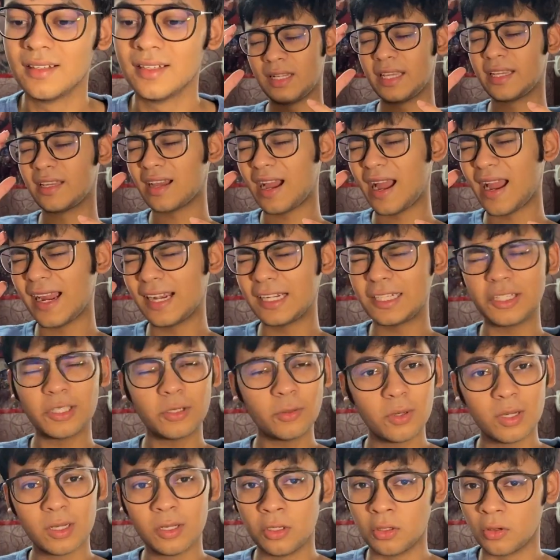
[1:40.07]
Like, I had to
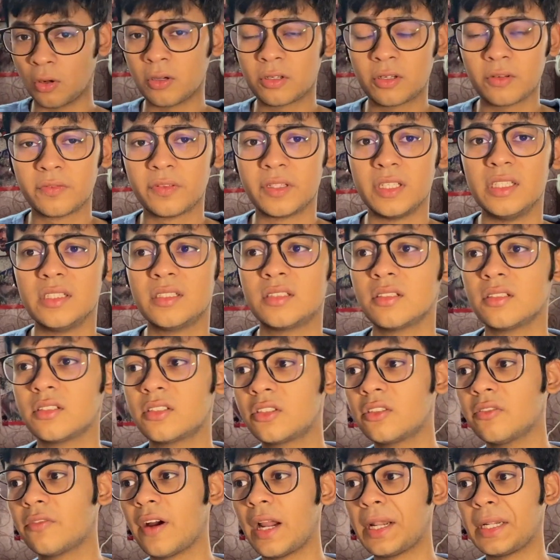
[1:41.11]
do a lot of research
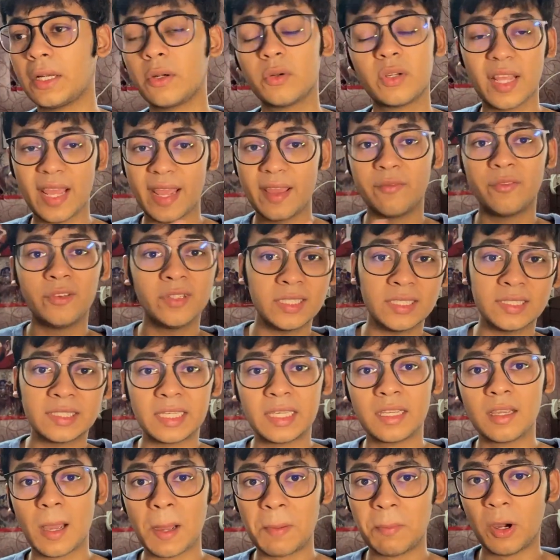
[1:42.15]
to find out
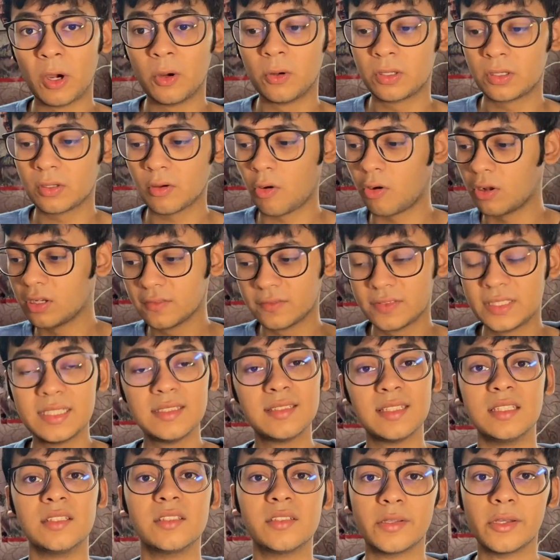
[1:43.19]
everything about all of
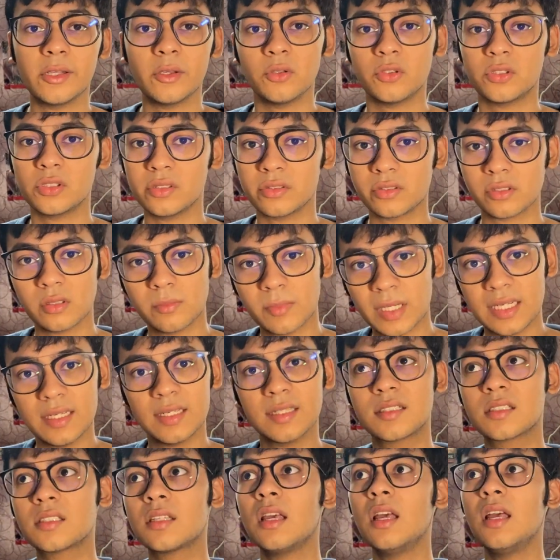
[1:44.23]
these institutions on my
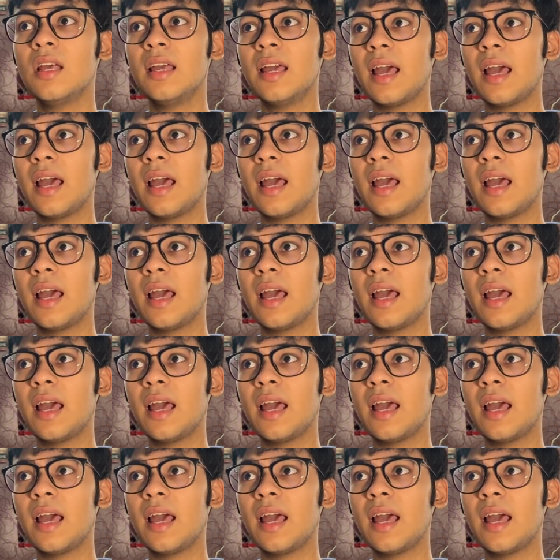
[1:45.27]
list,